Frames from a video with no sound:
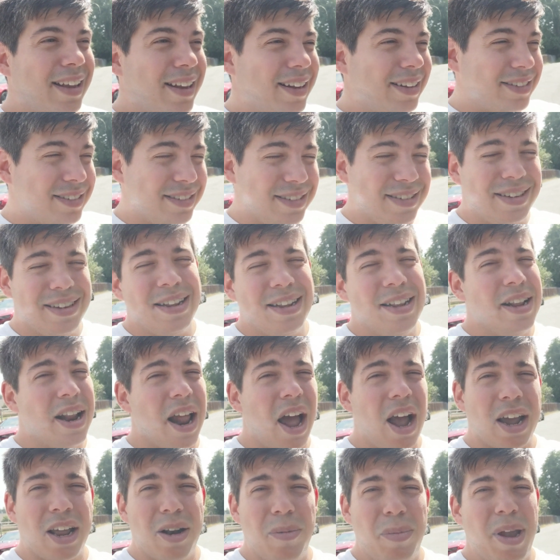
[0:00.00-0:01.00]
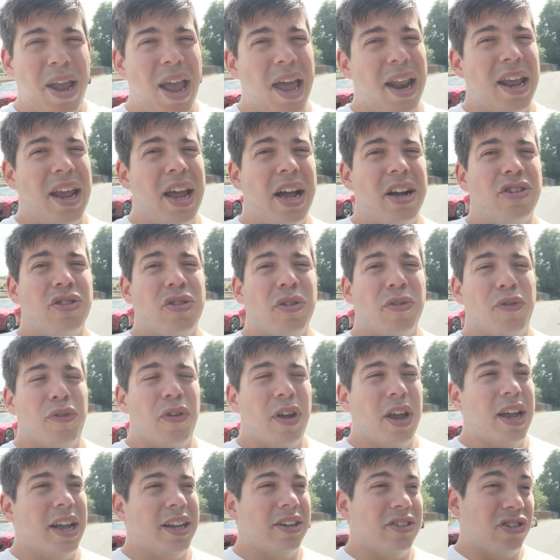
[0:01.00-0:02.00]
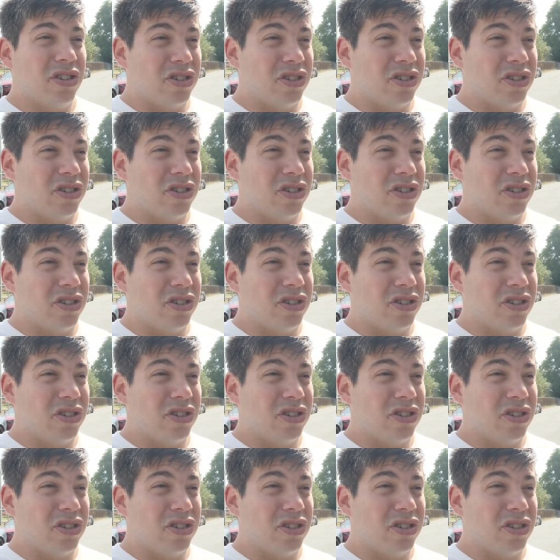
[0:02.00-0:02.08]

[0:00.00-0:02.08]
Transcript: it's not going to be any extra fee.